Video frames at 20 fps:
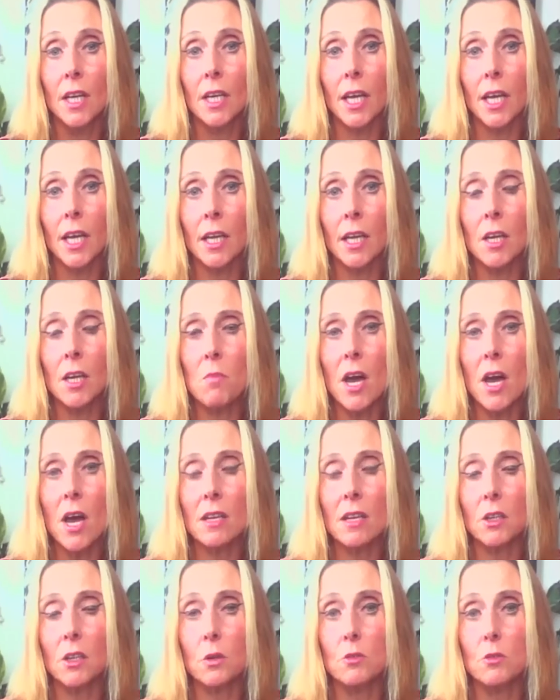
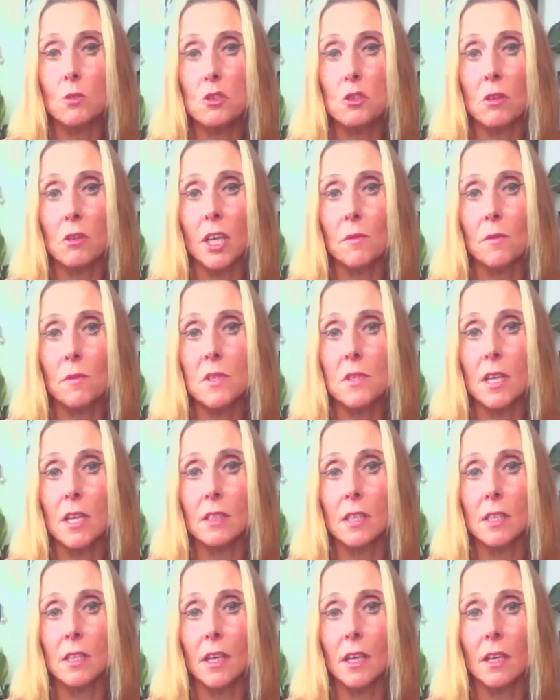anybody who dreams
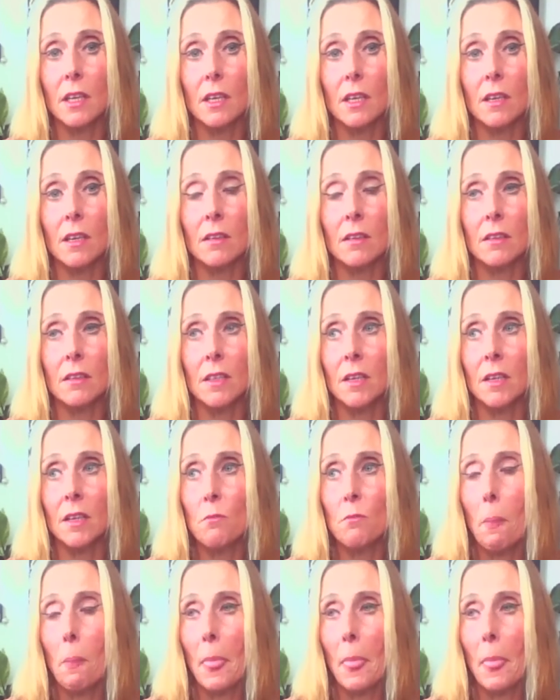that they are